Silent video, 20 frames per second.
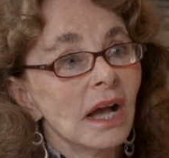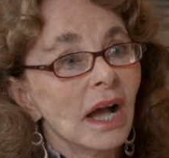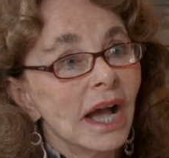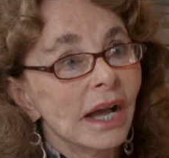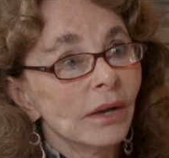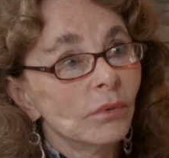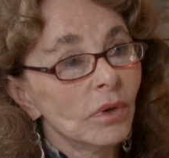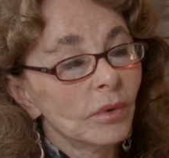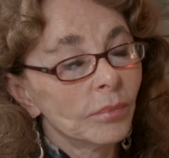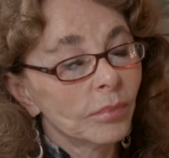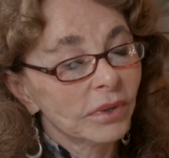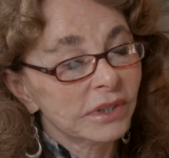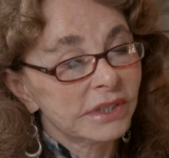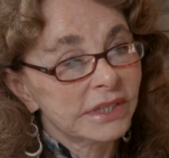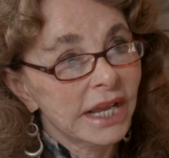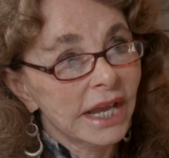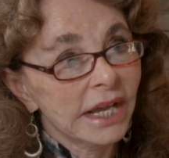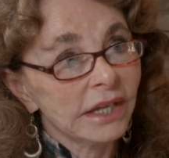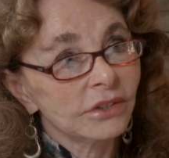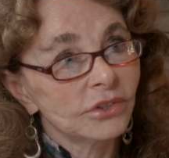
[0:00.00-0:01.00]
I will
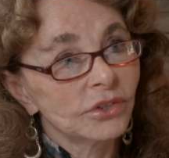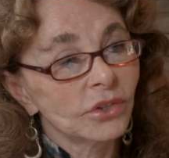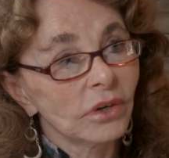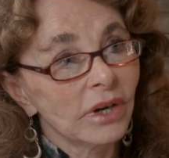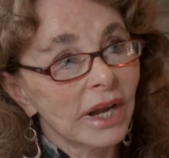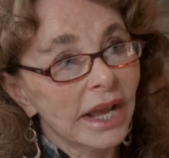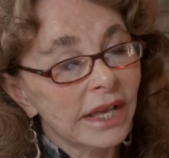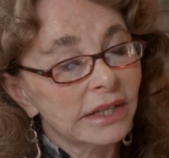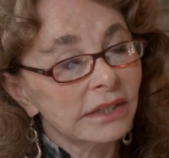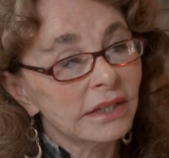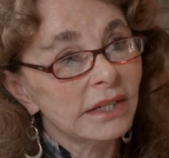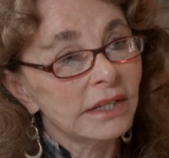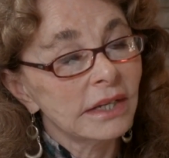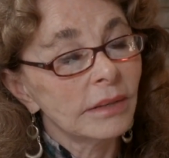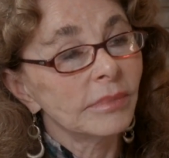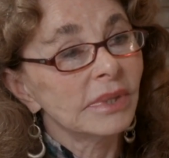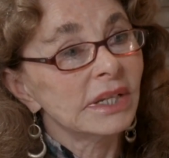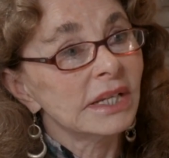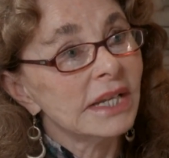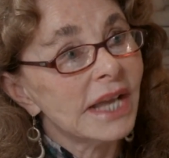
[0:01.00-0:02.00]
protect your
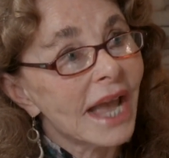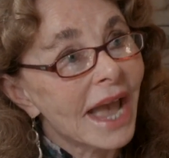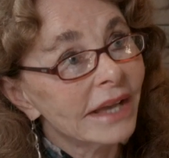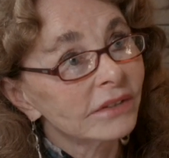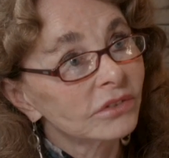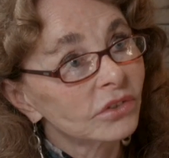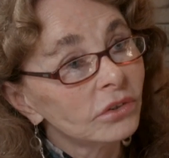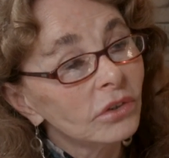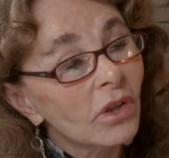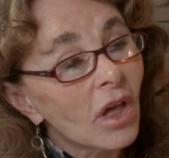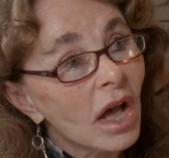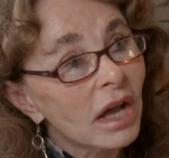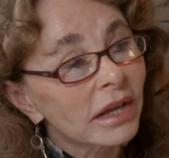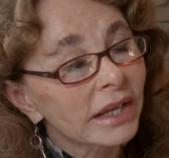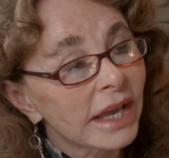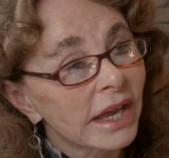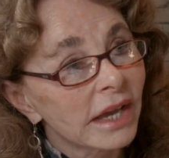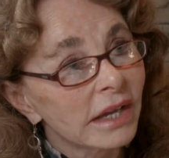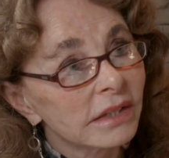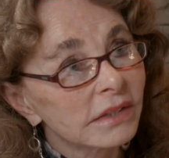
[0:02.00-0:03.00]
anonymity as
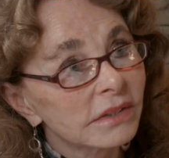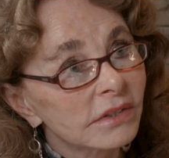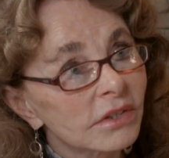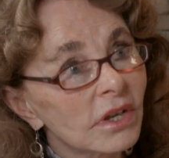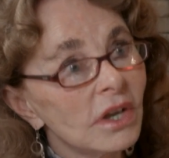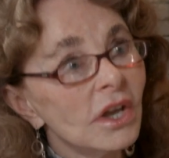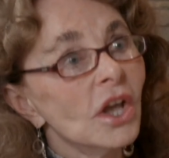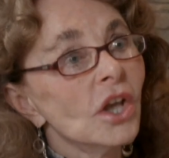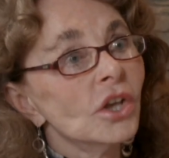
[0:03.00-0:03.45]
long as